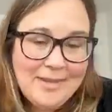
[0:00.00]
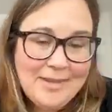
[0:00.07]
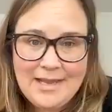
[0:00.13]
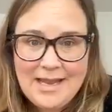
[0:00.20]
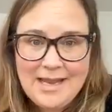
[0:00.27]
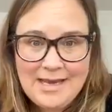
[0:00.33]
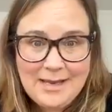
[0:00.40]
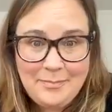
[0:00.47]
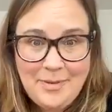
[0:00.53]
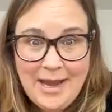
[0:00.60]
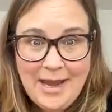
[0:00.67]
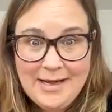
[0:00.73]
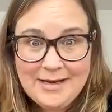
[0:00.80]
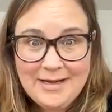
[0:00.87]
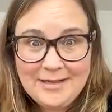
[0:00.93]
Katie,
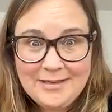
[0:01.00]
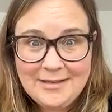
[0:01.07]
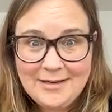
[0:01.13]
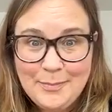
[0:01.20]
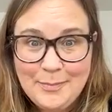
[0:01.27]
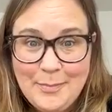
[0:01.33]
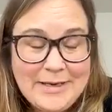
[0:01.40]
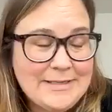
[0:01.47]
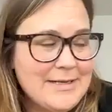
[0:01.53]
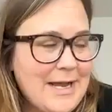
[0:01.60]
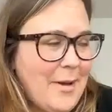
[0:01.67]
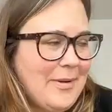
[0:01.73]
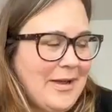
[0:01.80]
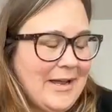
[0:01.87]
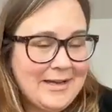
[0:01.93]
paint color, big
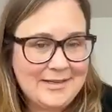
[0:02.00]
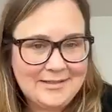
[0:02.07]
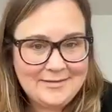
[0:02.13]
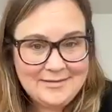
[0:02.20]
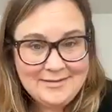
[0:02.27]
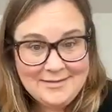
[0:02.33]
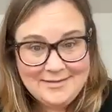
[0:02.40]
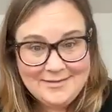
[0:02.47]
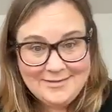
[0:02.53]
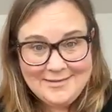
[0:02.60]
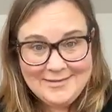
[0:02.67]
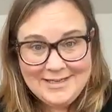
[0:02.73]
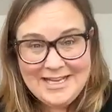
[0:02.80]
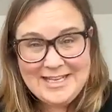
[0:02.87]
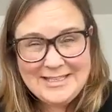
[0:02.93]
topic.
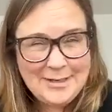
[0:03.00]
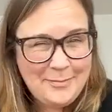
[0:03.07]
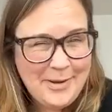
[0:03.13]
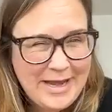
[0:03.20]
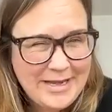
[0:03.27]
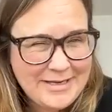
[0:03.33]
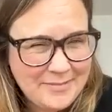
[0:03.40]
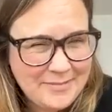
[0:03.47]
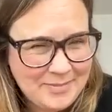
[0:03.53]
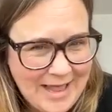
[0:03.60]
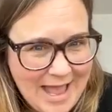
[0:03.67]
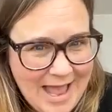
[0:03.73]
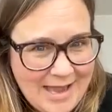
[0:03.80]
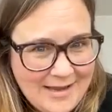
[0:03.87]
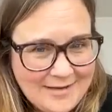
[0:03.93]
Is it painted
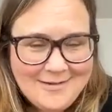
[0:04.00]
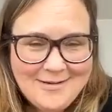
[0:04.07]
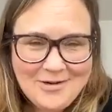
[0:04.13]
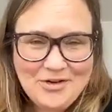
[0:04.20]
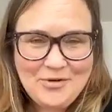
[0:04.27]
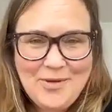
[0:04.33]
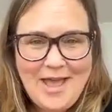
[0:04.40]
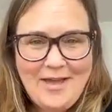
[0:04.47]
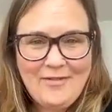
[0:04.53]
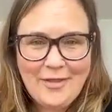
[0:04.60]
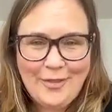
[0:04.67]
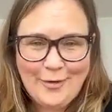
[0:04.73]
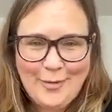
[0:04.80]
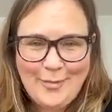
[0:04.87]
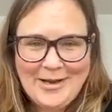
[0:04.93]
black, or do we have
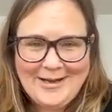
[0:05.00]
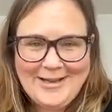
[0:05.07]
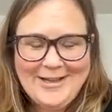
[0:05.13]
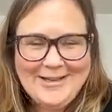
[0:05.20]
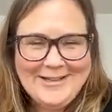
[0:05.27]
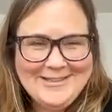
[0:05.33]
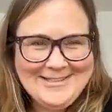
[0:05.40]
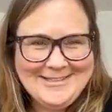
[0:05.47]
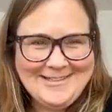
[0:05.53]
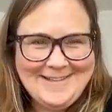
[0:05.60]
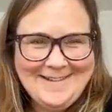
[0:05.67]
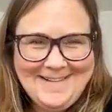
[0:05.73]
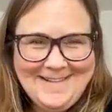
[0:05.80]
other opinions?